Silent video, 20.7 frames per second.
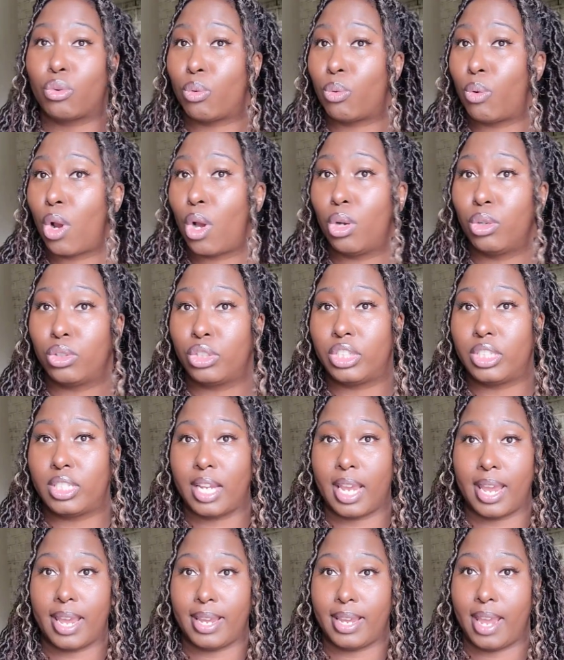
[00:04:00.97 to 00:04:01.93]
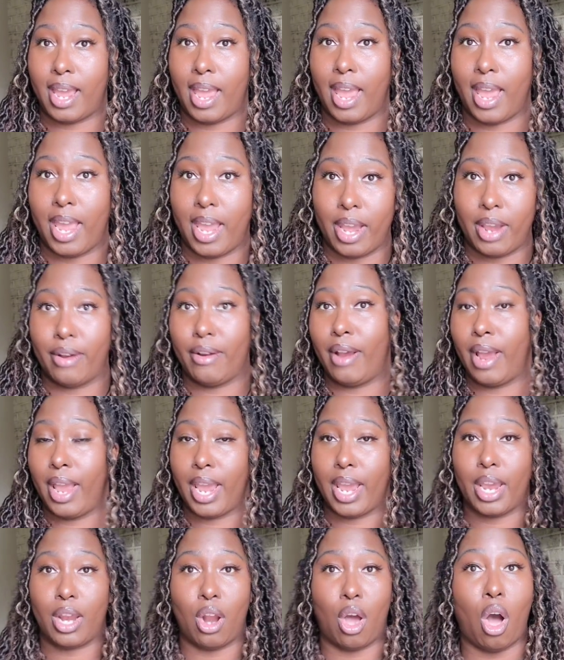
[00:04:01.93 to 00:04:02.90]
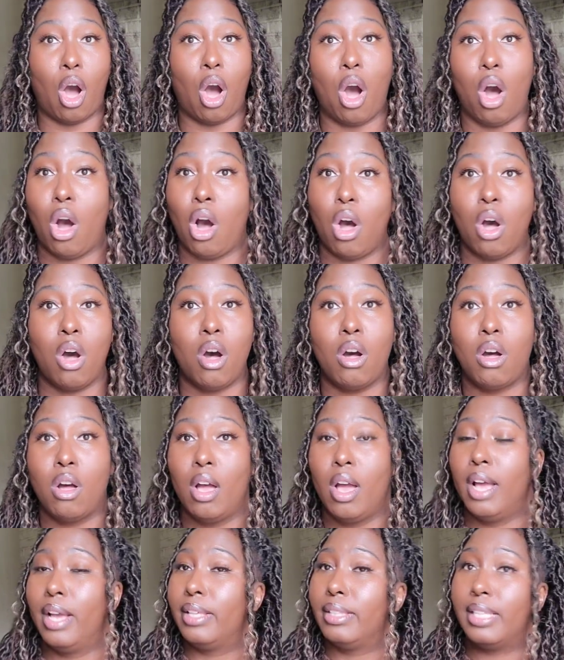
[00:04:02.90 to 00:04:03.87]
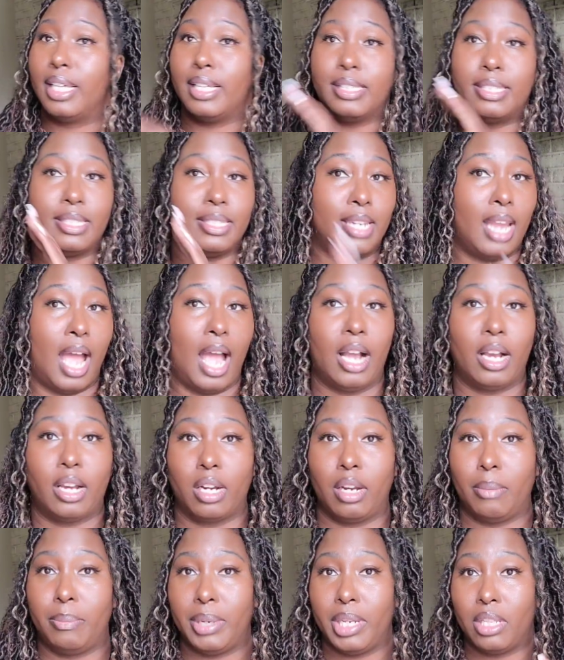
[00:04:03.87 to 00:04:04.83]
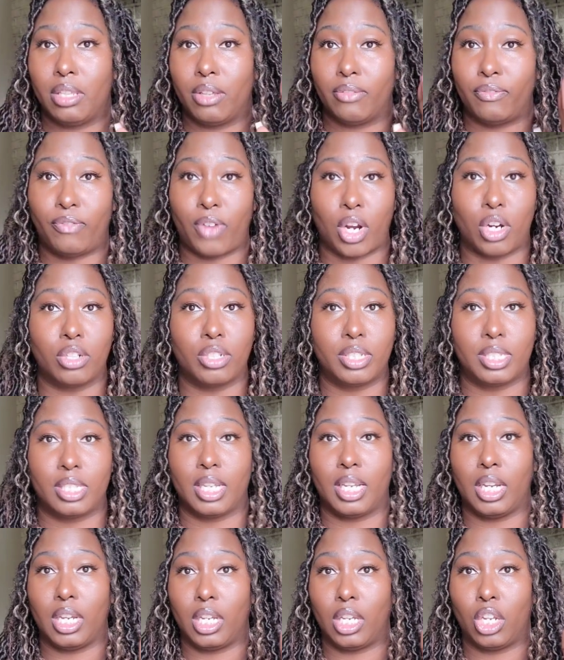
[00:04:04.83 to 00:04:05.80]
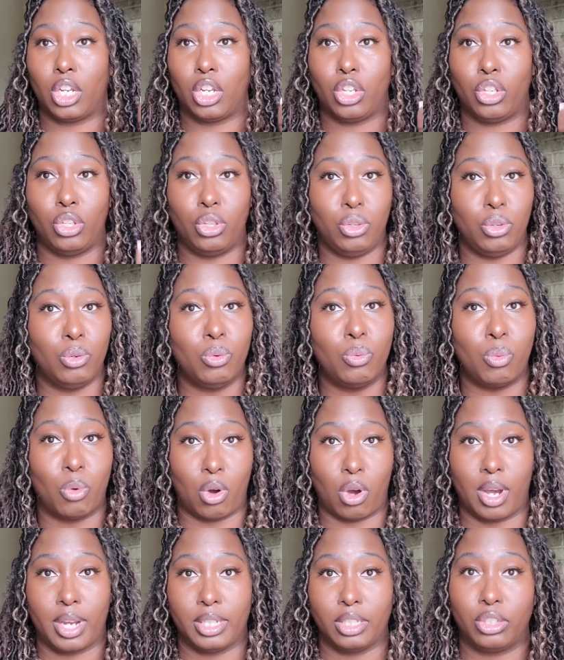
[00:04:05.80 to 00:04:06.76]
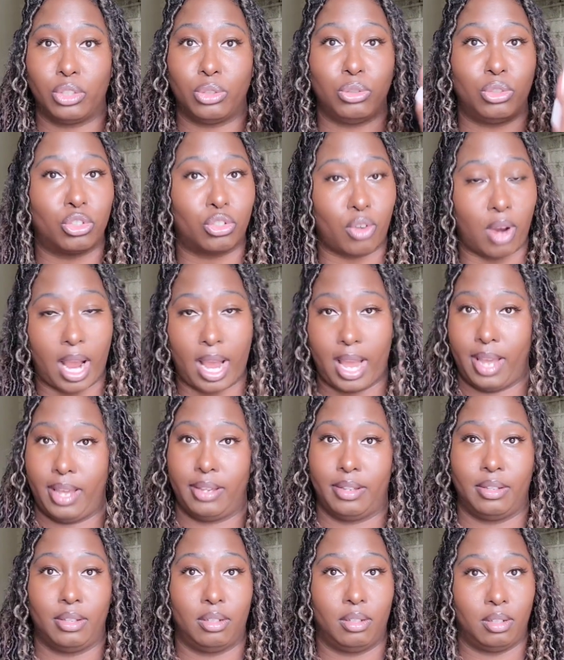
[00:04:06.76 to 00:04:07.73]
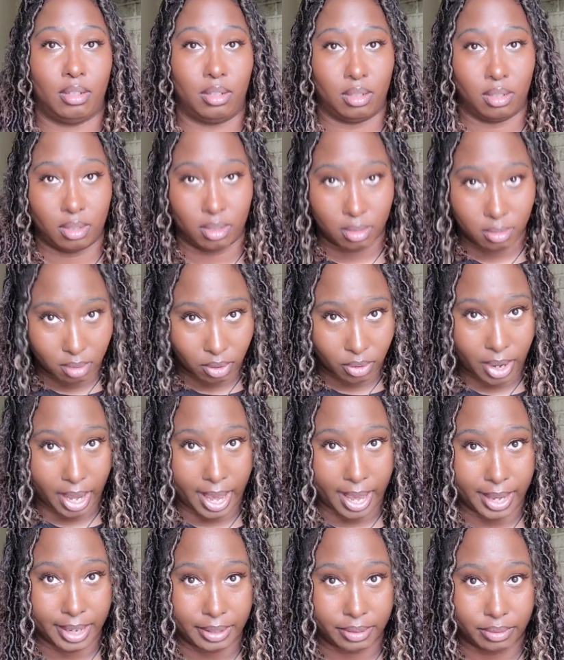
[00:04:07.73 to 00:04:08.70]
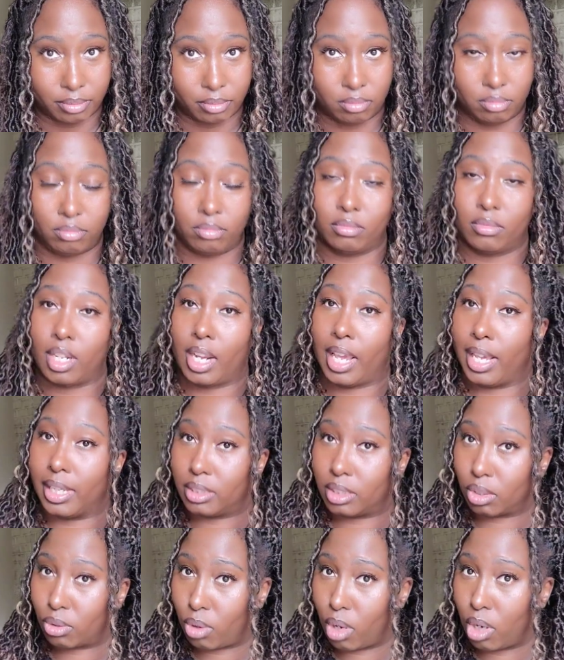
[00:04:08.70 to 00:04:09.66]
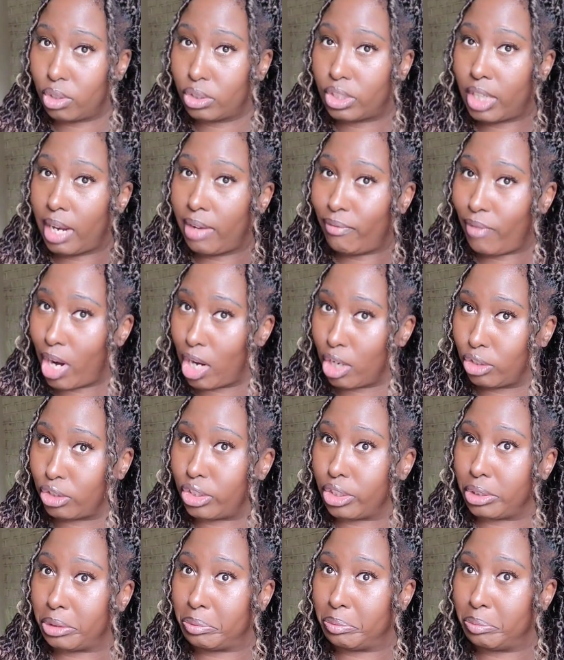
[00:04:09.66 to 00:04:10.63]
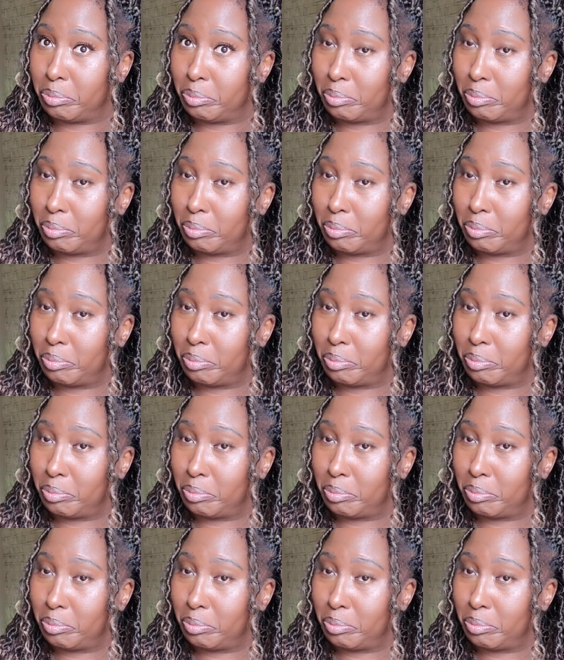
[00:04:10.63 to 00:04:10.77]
crochet hair at all, that's not going to be the first thing you want to try. Okay? As a crochet version,